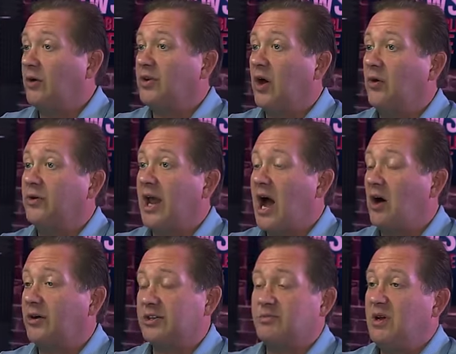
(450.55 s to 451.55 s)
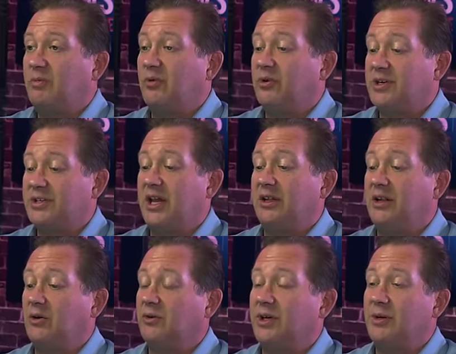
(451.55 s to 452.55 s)
known now because people are just getting
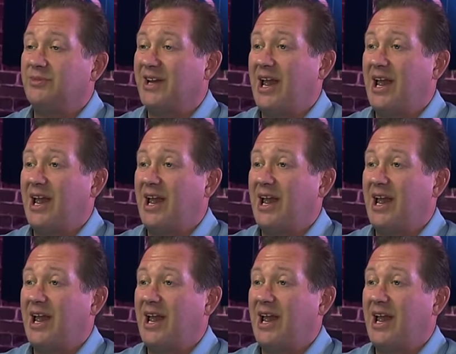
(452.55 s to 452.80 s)
their limbs